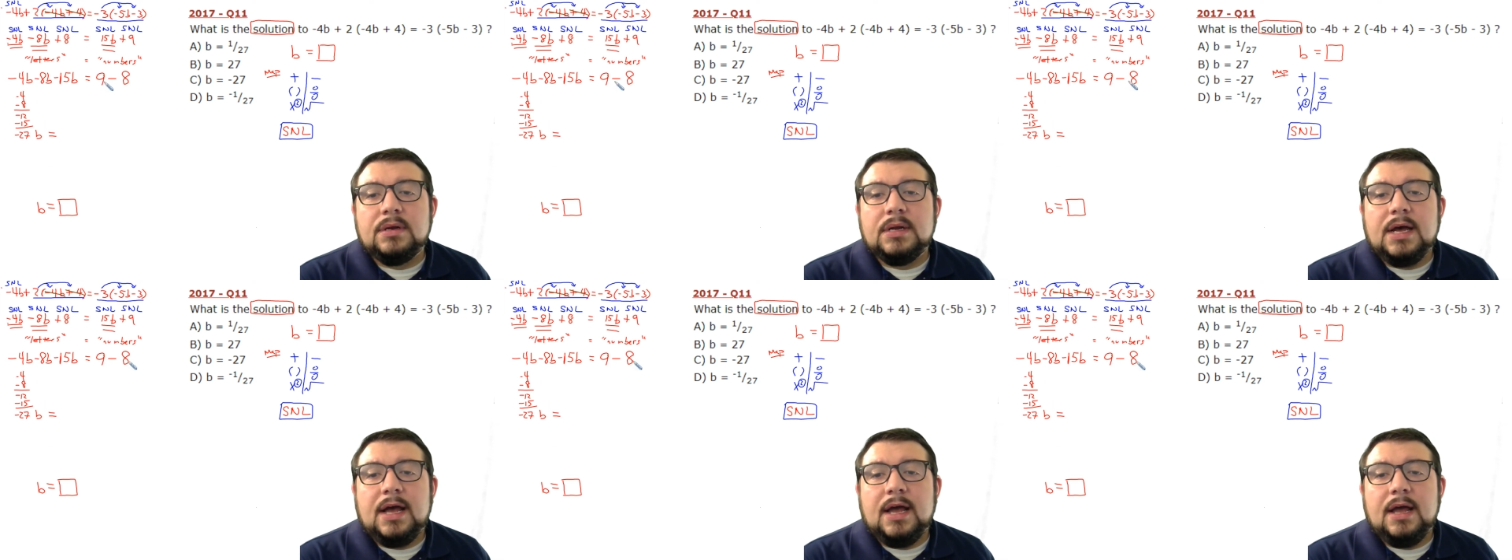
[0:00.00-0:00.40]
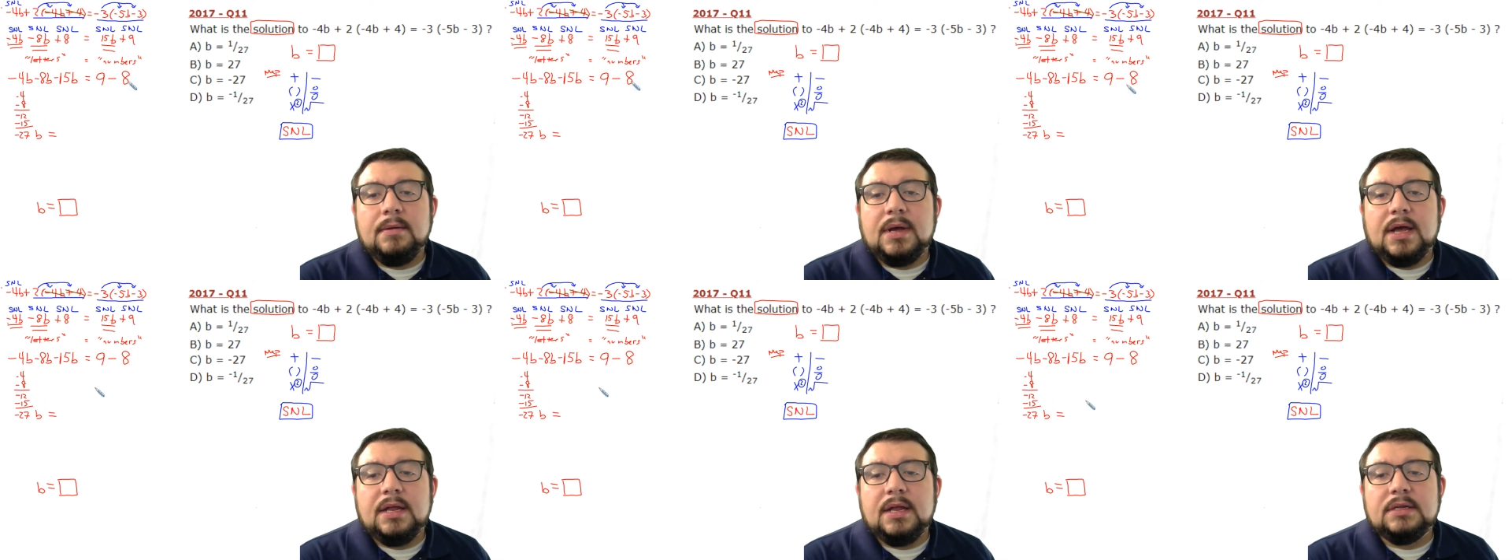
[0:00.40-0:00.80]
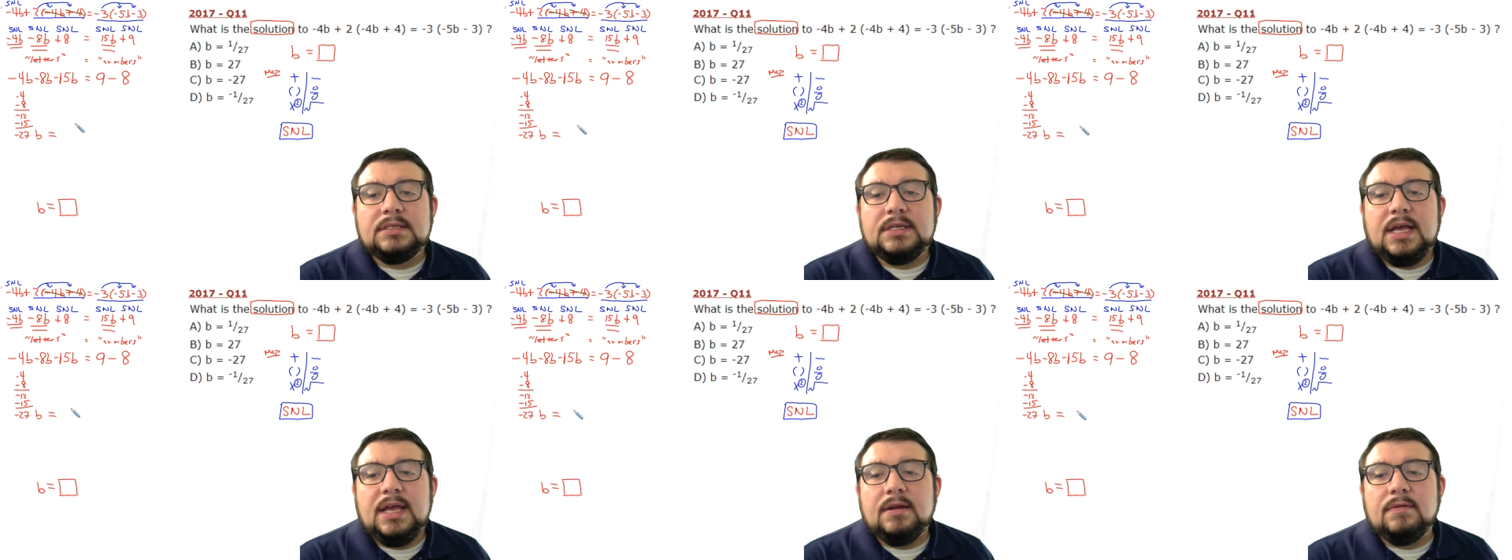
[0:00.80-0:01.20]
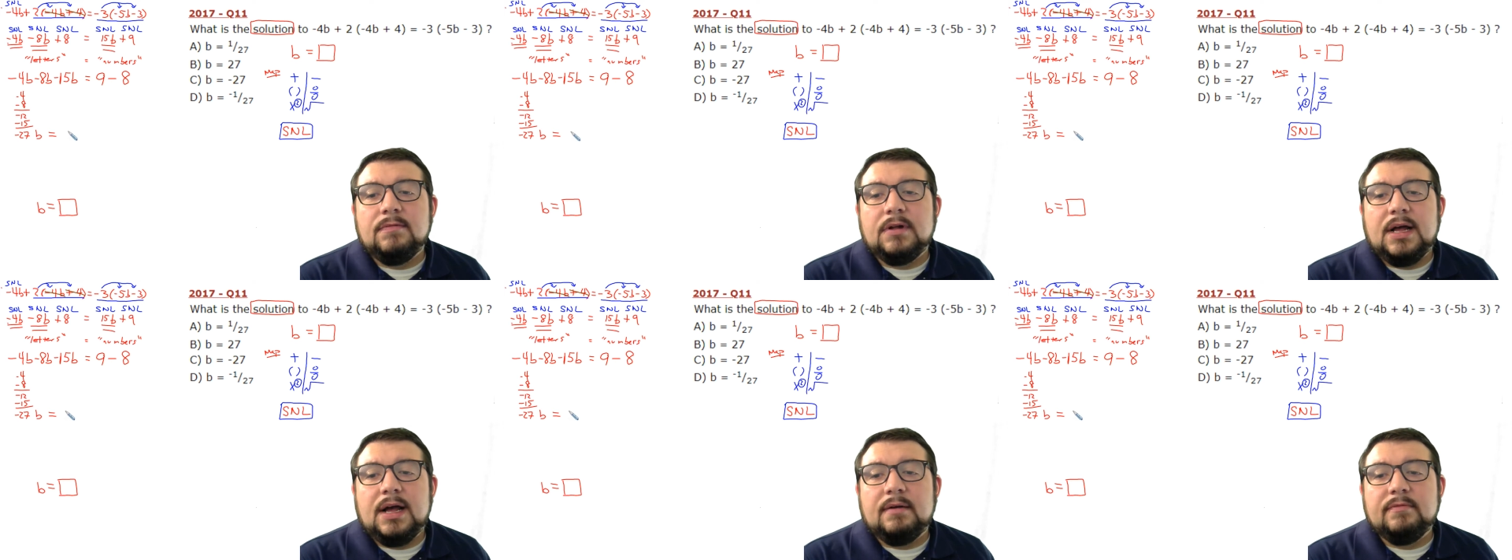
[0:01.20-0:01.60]
9 minus 8.
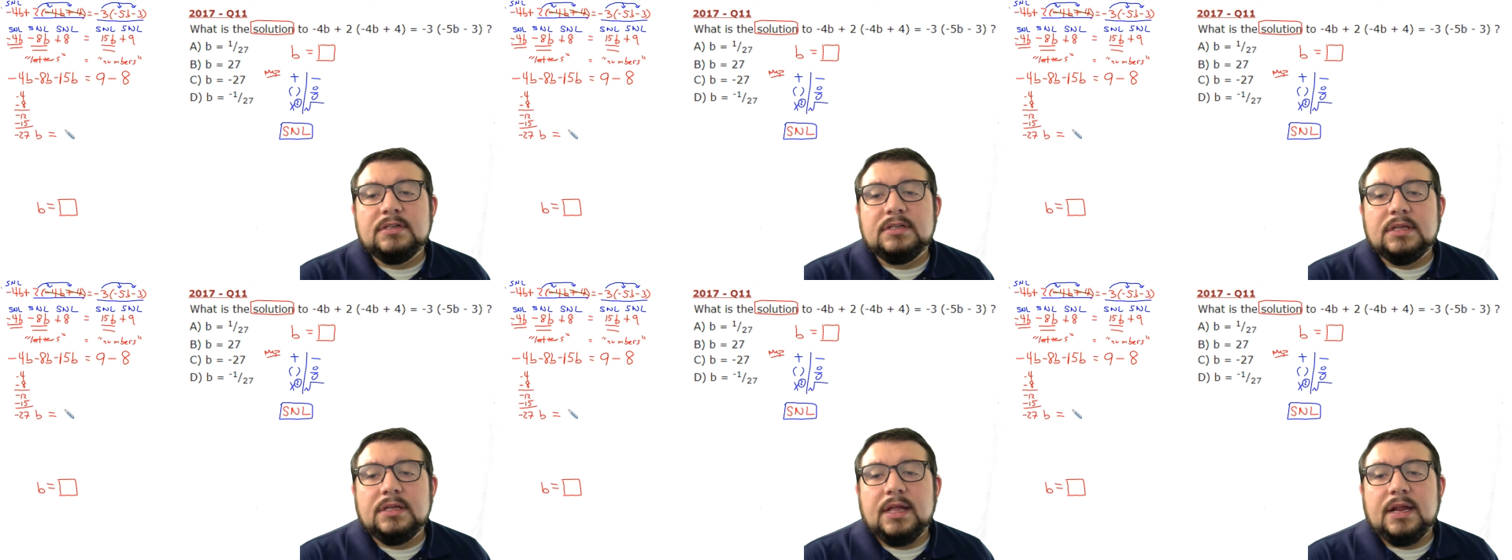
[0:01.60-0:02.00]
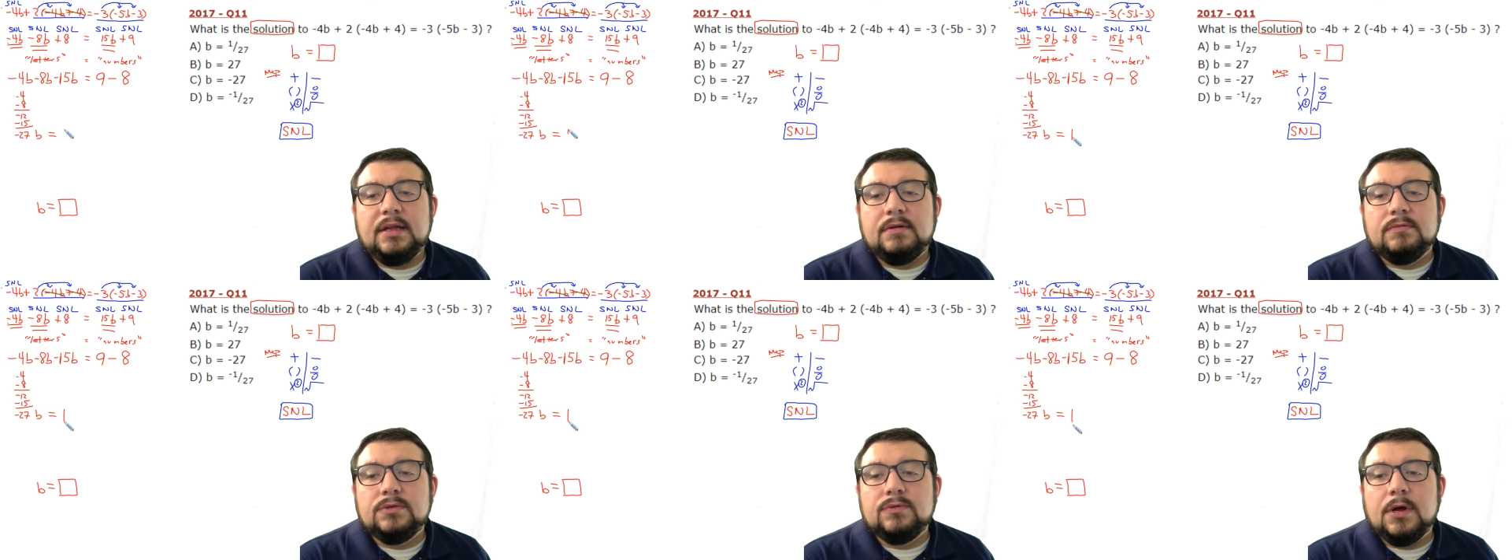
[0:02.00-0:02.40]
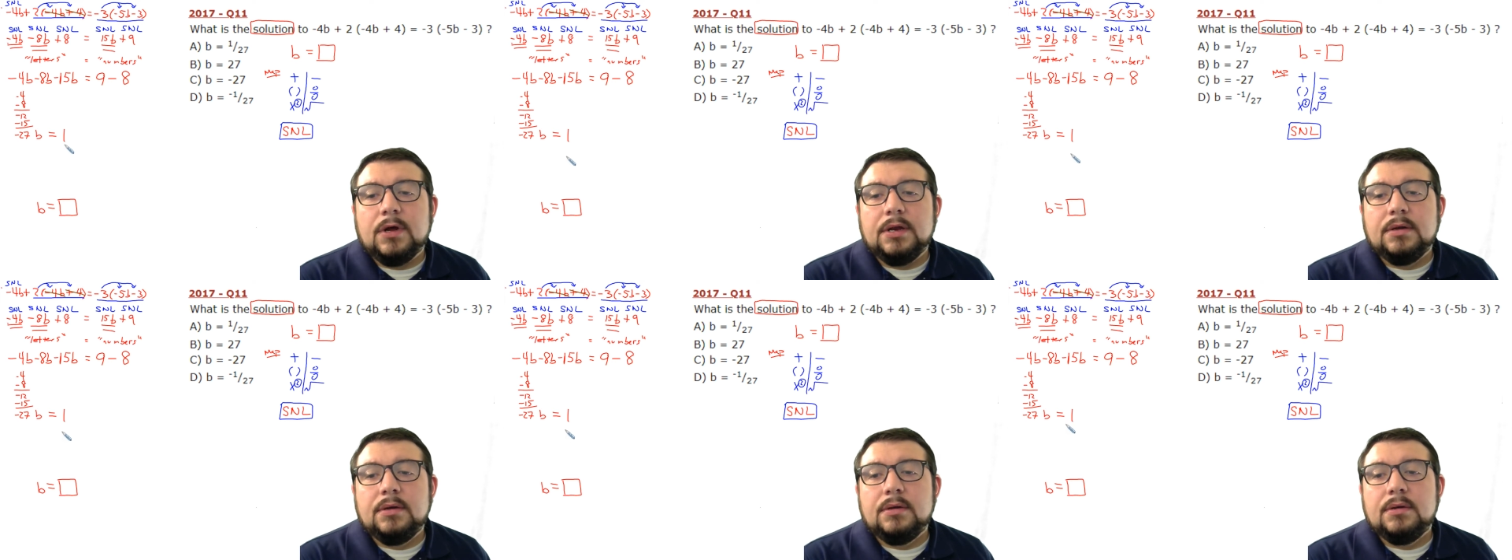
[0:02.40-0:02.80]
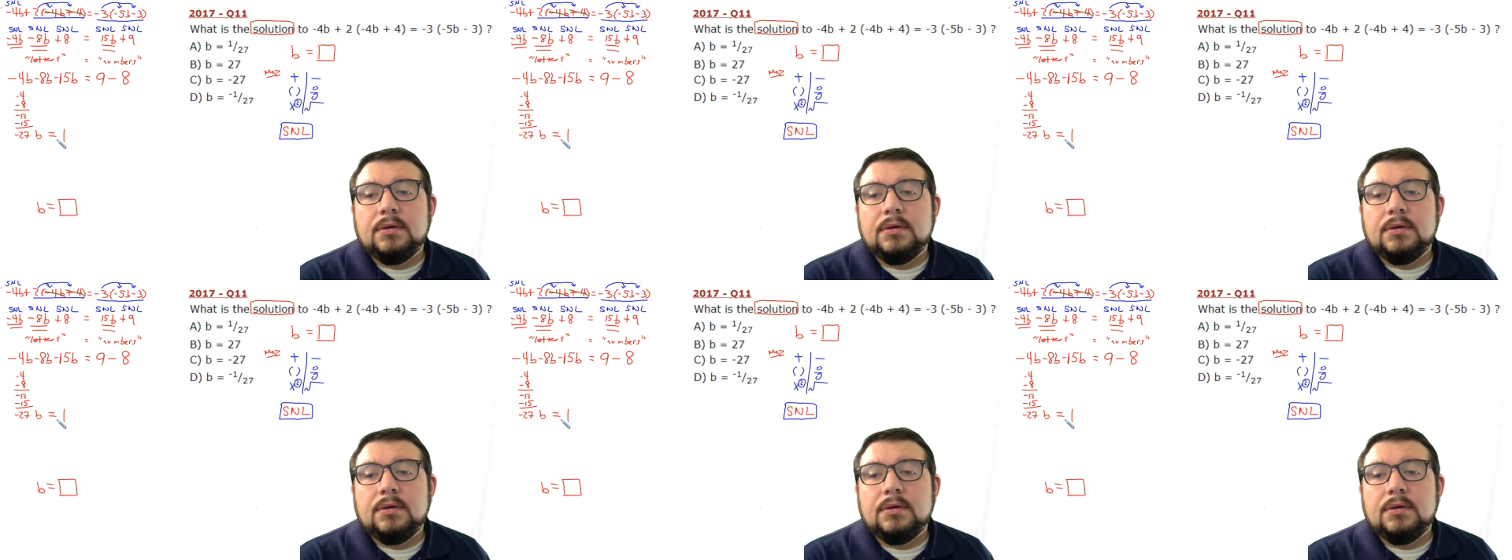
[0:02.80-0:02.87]
Well, obviously that equals 1.